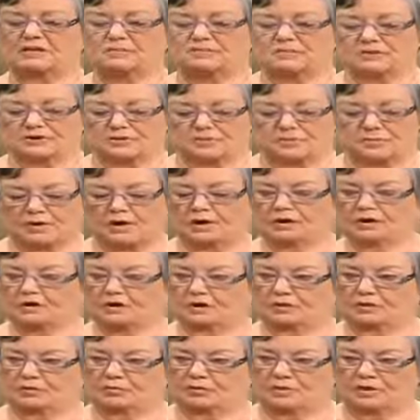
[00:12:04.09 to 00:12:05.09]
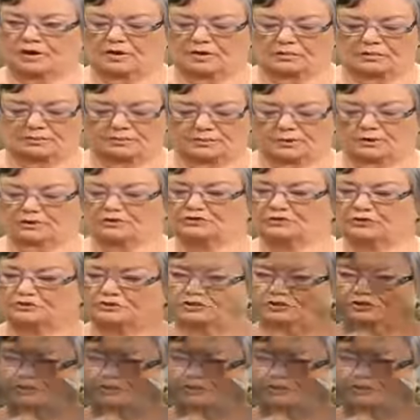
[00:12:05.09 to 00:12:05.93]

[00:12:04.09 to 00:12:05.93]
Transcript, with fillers: put books on the